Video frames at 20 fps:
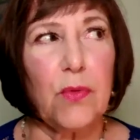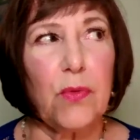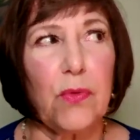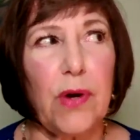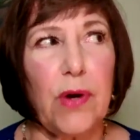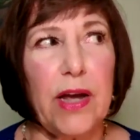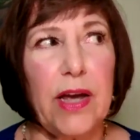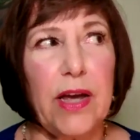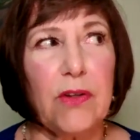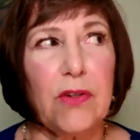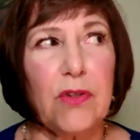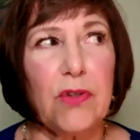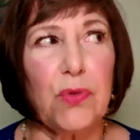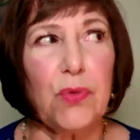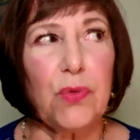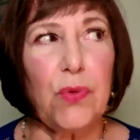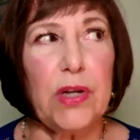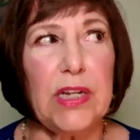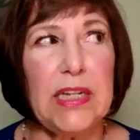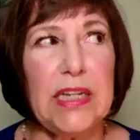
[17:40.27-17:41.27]

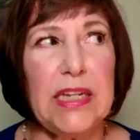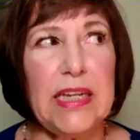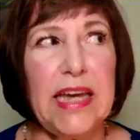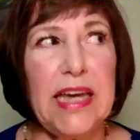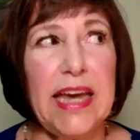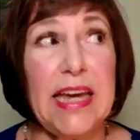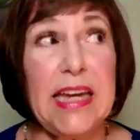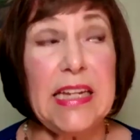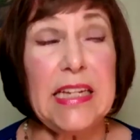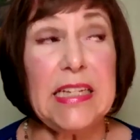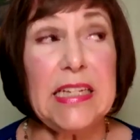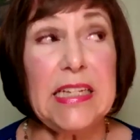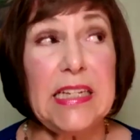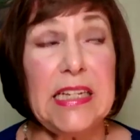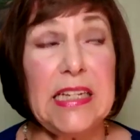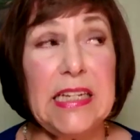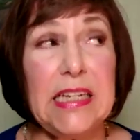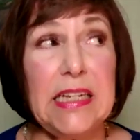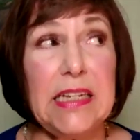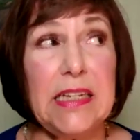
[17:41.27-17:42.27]
around
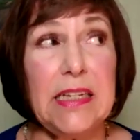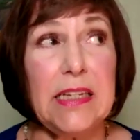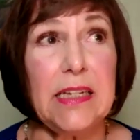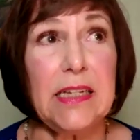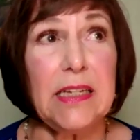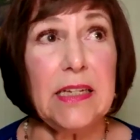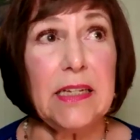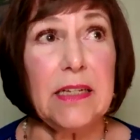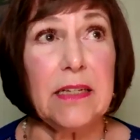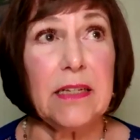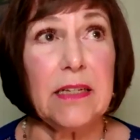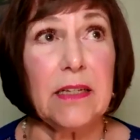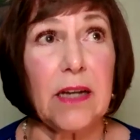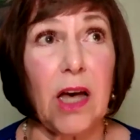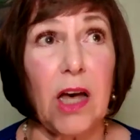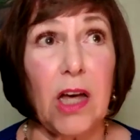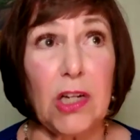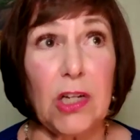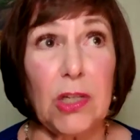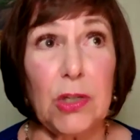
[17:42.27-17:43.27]
2018
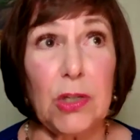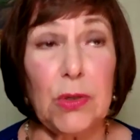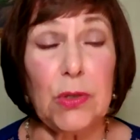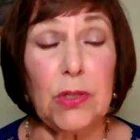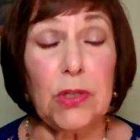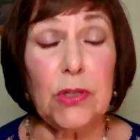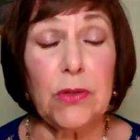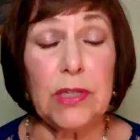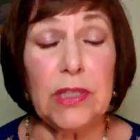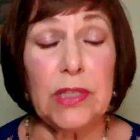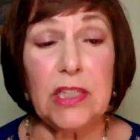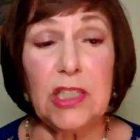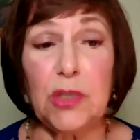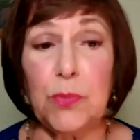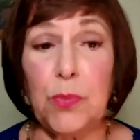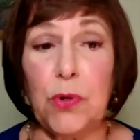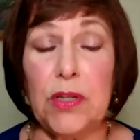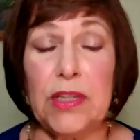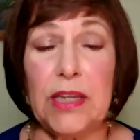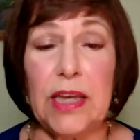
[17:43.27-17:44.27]
in Honolulu at
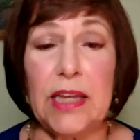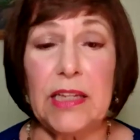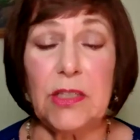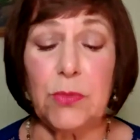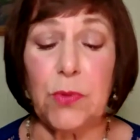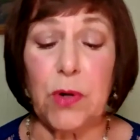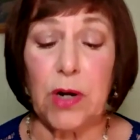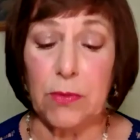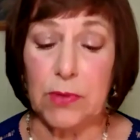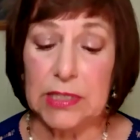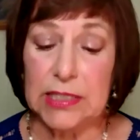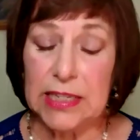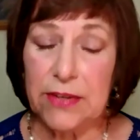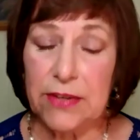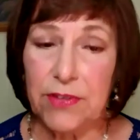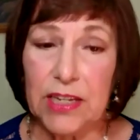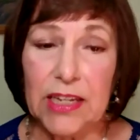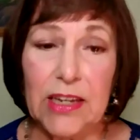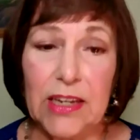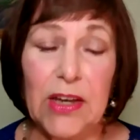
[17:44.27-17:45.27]
this point, that's where I
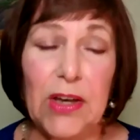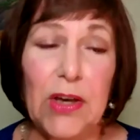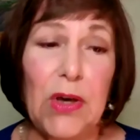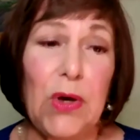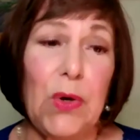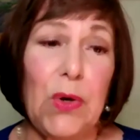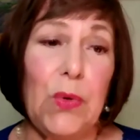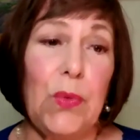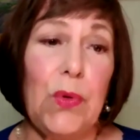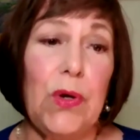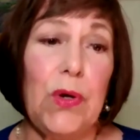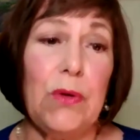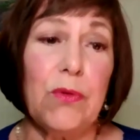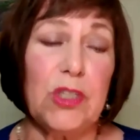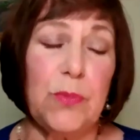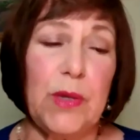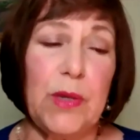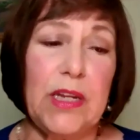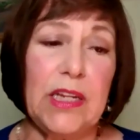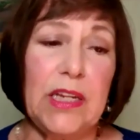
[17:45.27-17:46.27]
was living. We
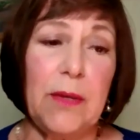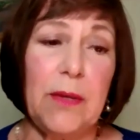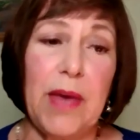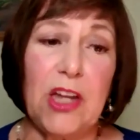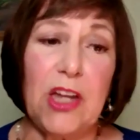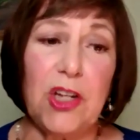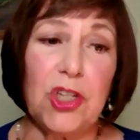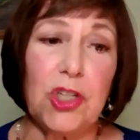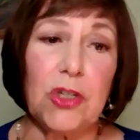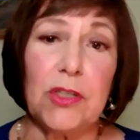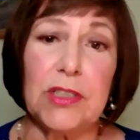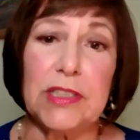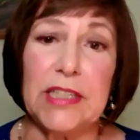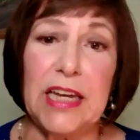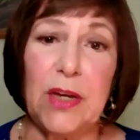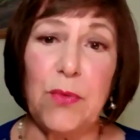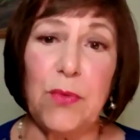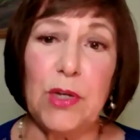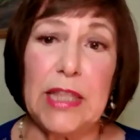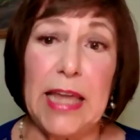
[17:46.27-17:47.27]
were spending a magical
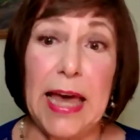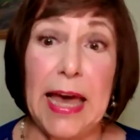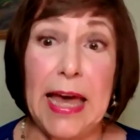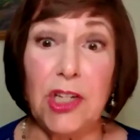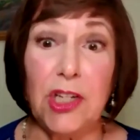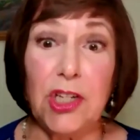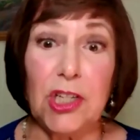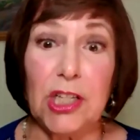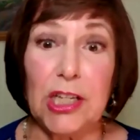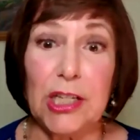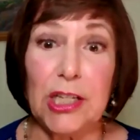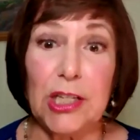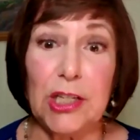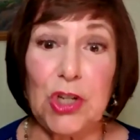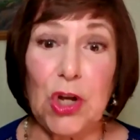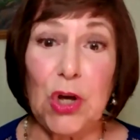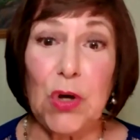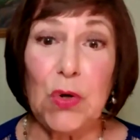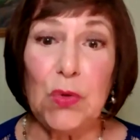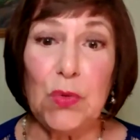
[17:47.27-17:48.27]
day with Angela,
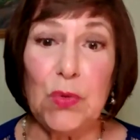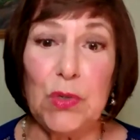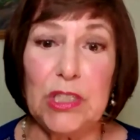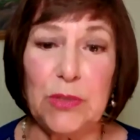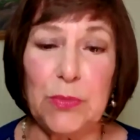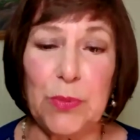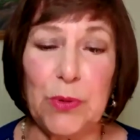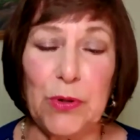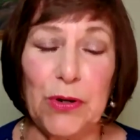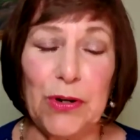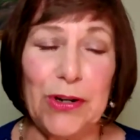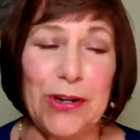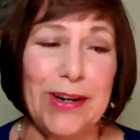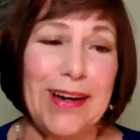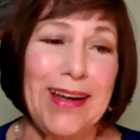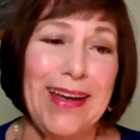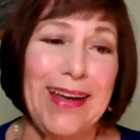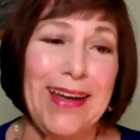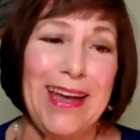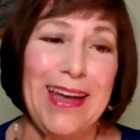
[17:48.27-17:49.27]
the stone
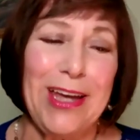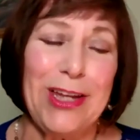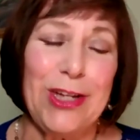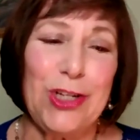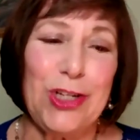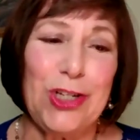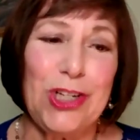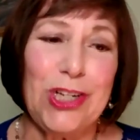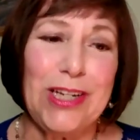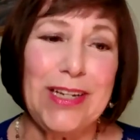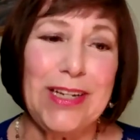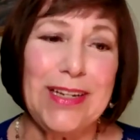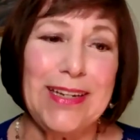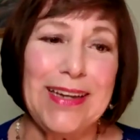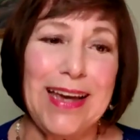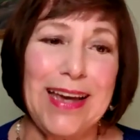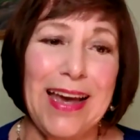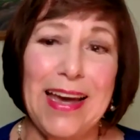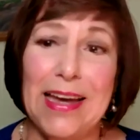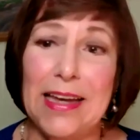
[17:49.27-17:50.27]
whisperer, and
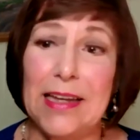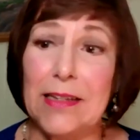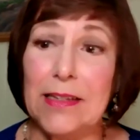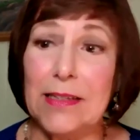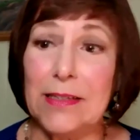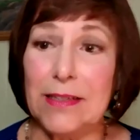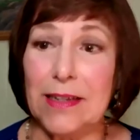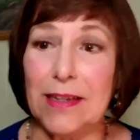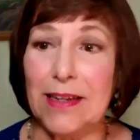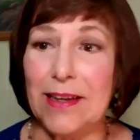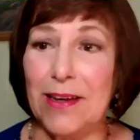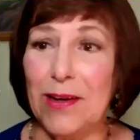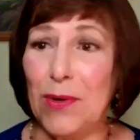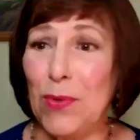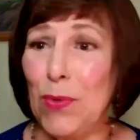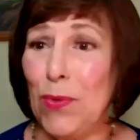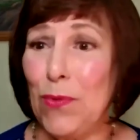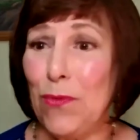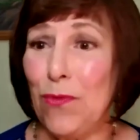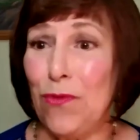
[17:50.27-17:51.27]
she has
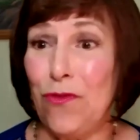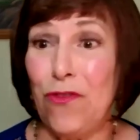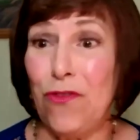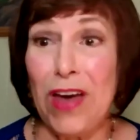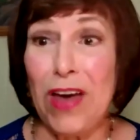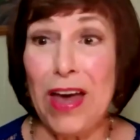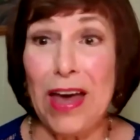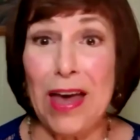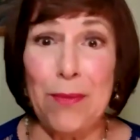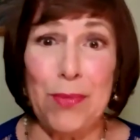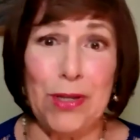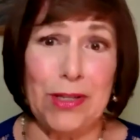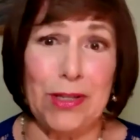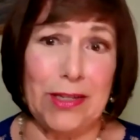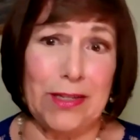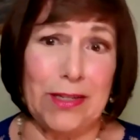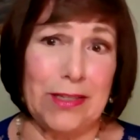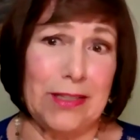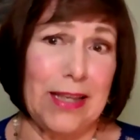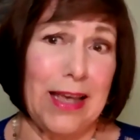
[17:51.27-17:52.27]
a
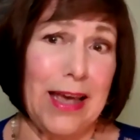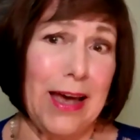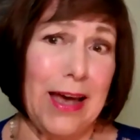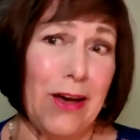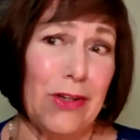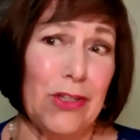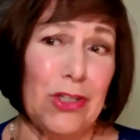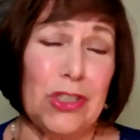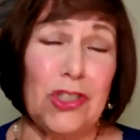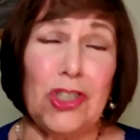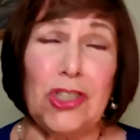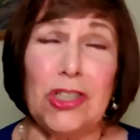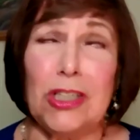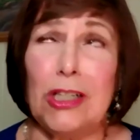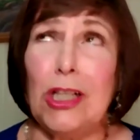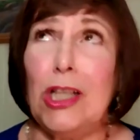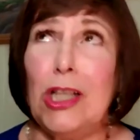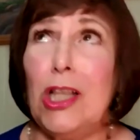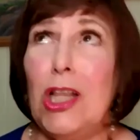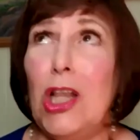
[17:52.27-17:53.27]
fabulous house
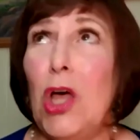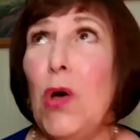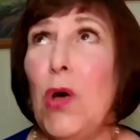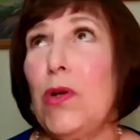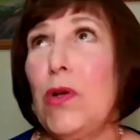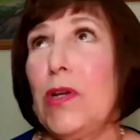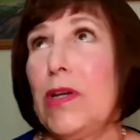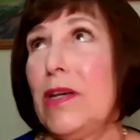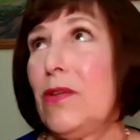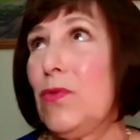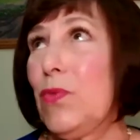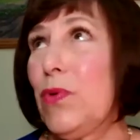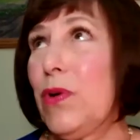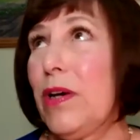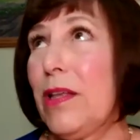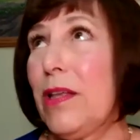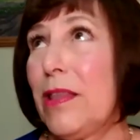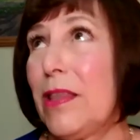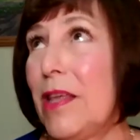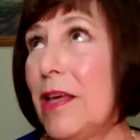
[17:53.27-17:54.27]
just loaded
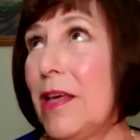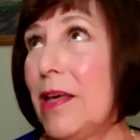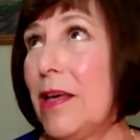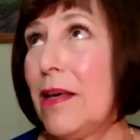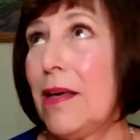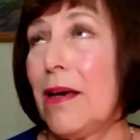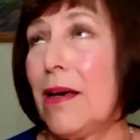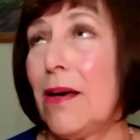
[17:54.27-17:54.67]
with